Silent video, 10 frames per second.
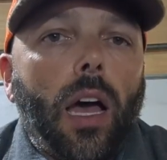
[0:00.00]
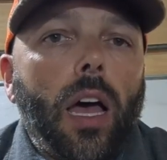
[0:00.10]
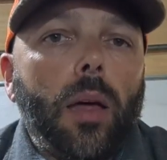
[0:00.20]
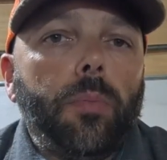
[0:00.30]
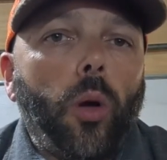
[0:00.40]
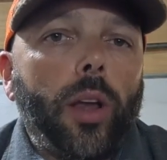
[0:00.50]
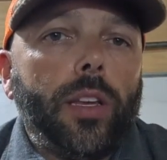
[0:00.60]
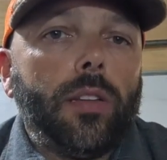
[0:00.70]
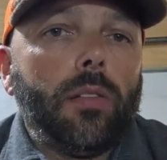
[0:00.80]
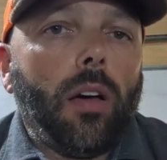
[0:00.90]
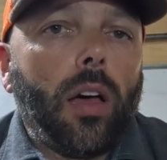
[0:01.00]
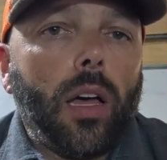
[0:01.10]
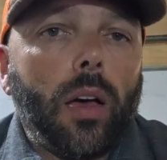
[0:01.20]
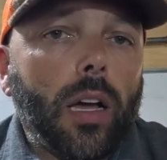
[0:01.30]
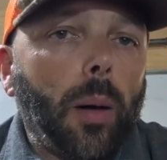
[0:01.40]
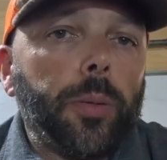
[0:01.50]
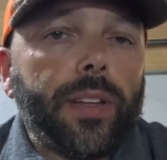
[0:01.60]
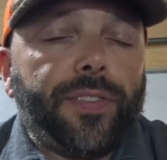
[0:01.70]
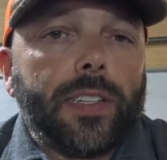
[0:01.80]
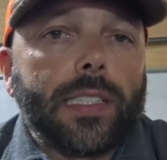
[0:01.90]
I'm running a couple
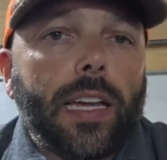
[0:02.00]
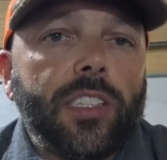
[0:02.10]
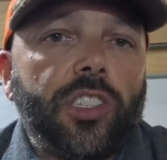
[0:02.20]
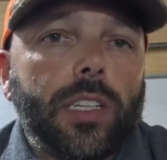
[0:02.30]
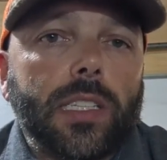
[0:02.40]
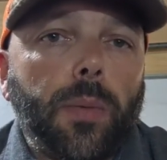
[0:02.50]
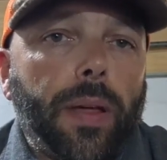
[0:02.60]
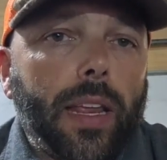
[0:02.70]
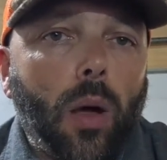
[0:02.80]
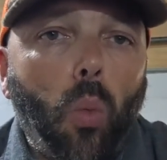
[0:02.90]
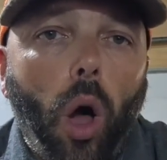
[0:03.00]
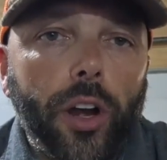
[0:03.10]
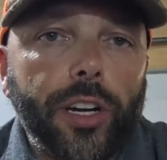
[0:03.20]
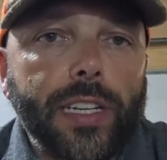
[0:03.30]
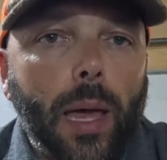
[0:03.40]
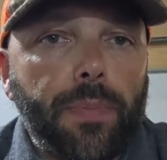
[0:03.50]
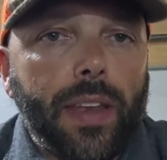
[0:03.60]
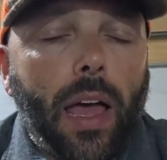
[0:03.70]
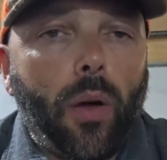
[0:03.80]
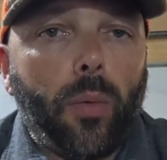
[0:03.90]
different size jigs depending on water depth
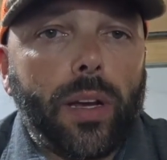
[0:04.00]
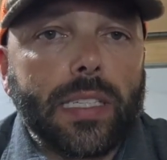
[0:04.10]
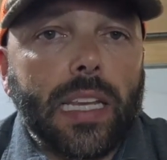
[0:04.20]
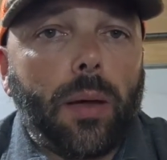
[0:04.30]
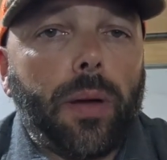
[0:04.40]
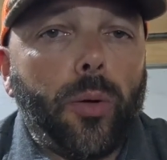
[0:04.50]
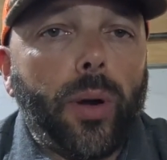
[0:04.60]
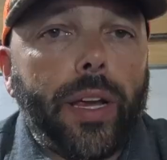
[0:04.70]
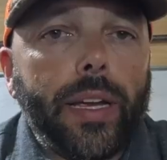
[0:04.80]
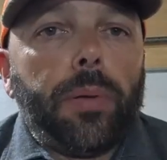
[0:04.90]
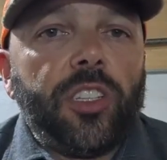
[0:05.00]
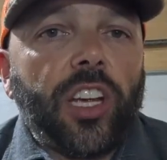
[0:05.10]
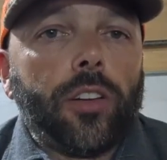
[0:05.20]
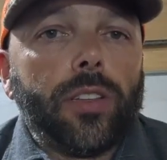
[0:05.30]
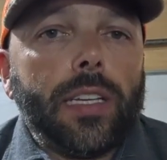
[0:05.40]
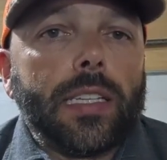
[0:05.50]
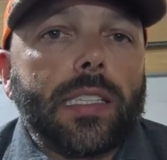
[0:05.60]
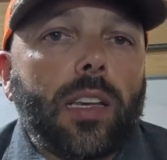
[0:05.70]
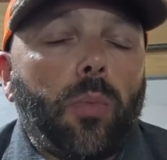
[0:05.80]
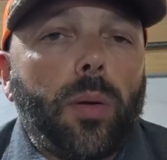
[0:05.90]
and how I want to set up my rig. But generally, it's
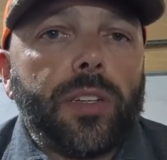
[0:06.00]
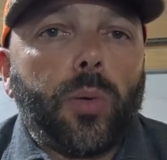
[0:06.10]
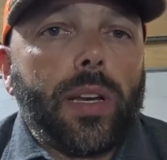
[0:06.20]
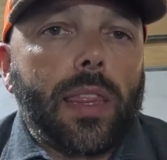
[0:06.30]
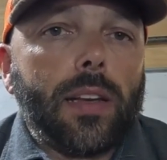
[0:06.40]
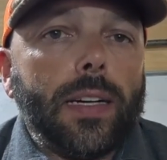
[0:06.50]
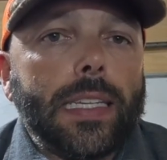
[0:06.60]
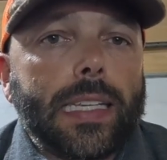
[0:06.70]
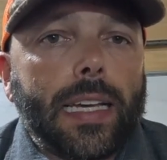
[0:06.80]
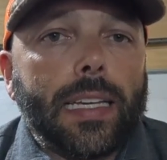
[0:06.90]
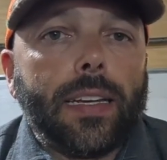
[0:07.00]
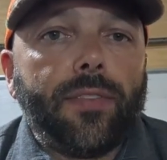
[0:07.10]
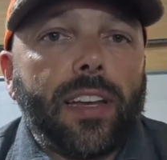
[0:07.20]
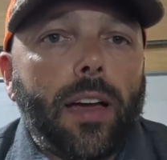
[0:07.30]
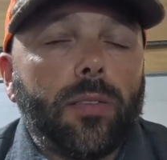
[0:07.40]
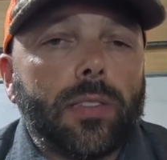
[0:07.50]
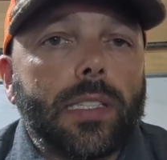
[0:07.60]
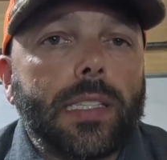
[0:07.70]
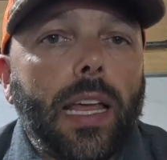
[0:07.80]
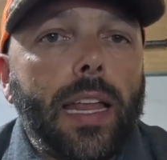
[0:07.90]
somewhere between a 32nd of an
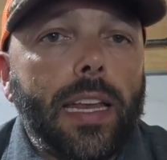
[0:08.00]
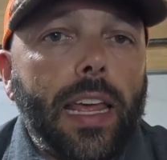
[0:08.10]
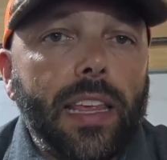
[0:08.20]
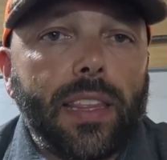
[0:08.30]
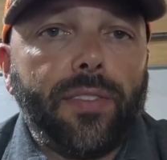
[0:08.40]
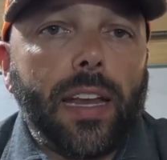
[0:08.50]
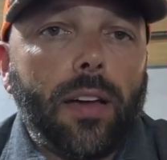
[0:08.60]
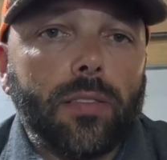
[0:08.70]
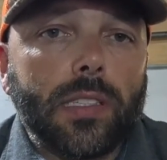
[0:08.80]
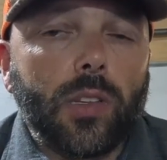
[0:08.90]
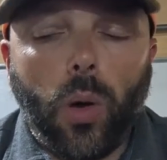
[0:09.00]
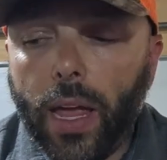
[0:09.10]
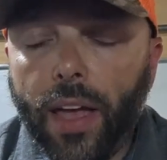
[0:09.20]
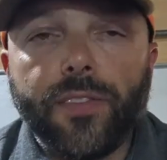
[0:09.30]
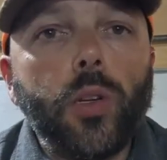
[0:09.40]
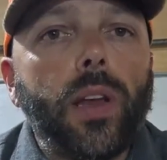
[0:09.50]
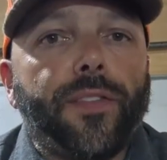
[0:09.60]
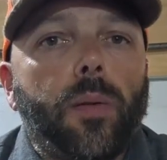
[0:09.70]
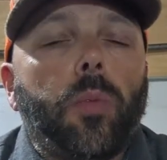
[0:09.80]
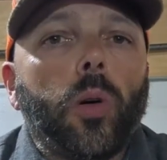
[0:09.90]
ounce and an 1/8 of an ounce. So I have two
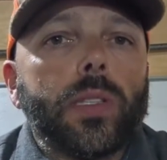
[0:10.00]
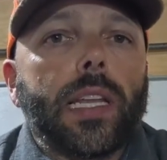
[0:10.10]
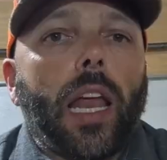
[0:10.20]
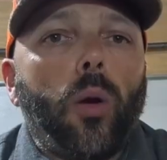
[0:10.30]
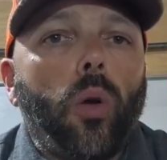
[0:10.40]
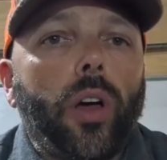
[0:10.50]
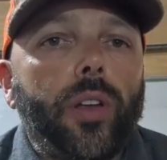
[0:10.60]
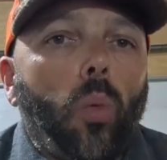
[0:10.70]
different molds that I run.